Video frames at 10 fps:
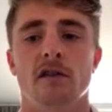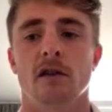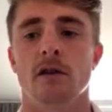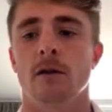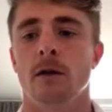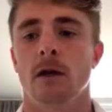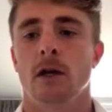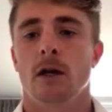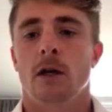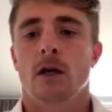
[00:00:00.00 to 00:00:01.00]
And,
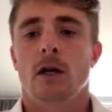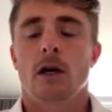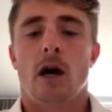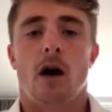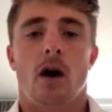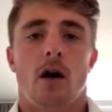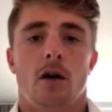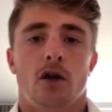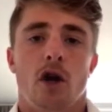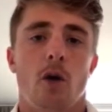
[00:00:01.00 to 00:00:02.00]

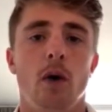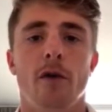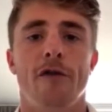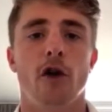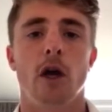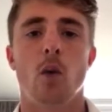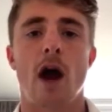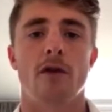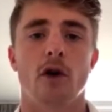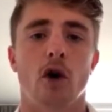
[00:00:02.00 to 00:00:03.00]
we were fully
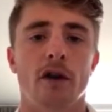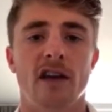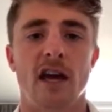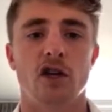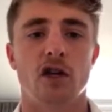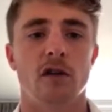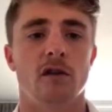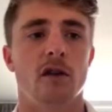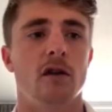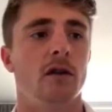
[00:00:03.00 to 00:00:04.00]
aware of the
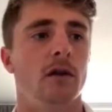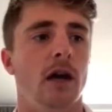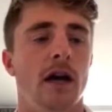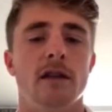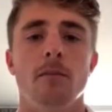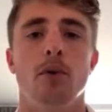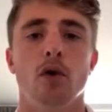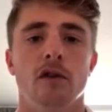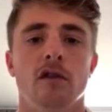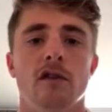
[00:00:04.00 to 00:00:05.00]
connotations and the
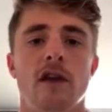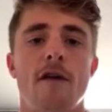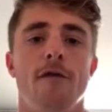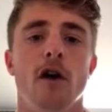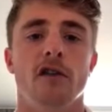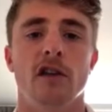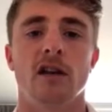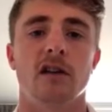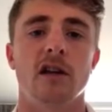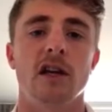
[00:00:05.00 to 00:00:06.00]
importance of that first
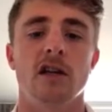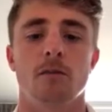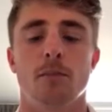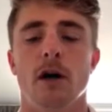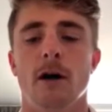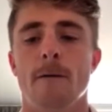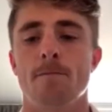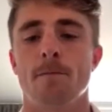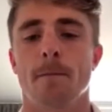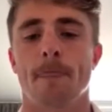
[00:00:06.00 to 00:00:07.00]
innings lead. But
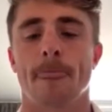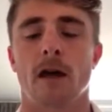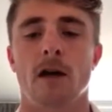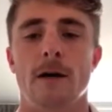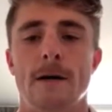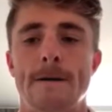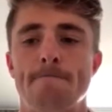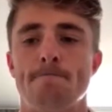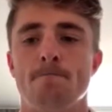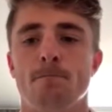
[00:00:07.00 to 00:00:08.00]

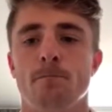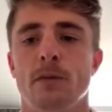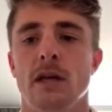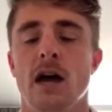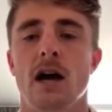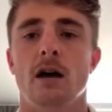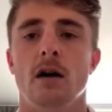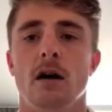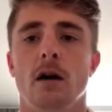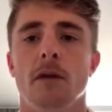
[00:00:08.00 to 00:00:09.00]
yeah,
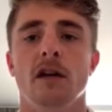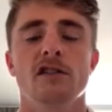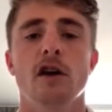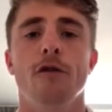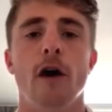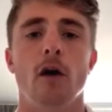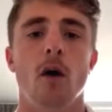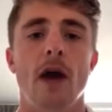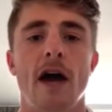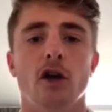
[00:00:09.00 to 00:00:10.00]
I still felt
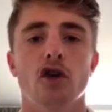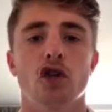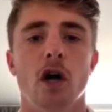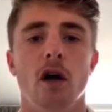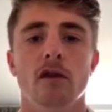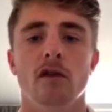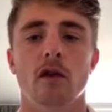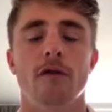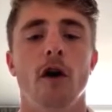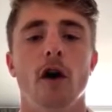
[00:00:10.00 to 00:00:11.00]
like we had a good chance
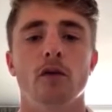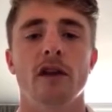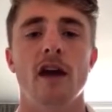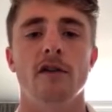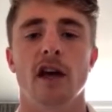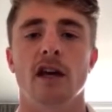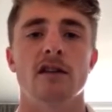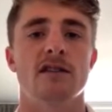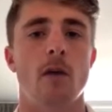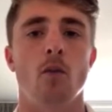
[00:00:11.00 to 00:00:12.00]
on the final day of taking
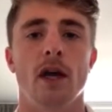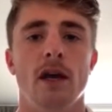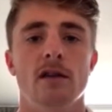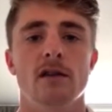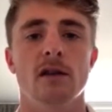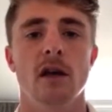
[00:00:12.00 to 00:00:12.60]
the 10 wickets,